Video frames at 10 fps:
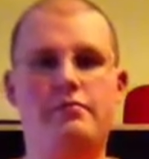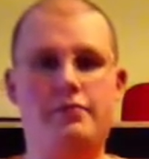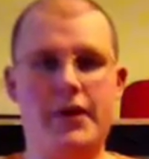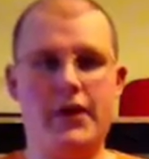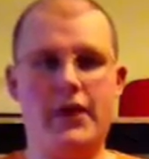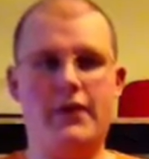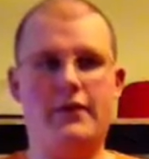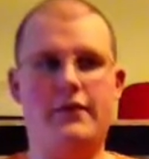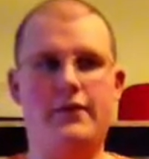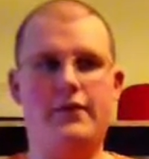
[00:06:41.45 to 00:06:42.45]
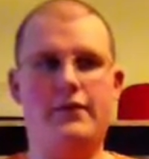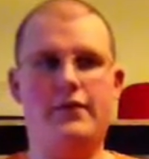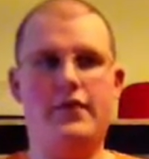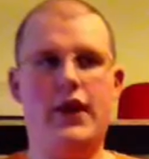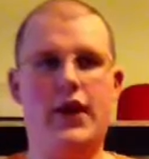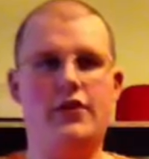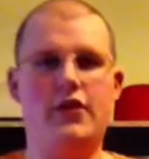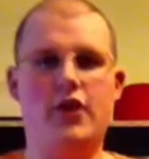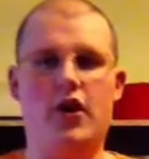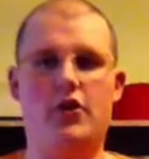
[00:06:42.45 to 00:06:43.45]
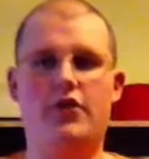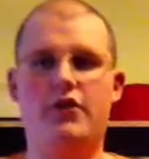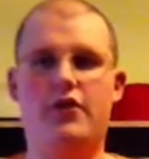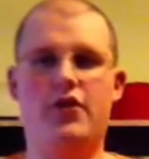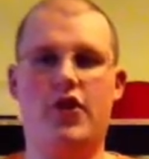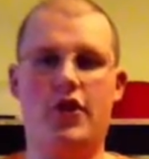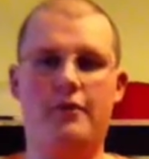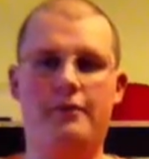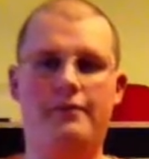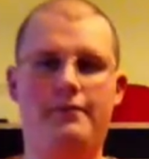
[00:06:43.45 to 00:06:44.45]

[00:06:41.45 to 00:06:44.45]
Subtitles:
But at the cost of his arm.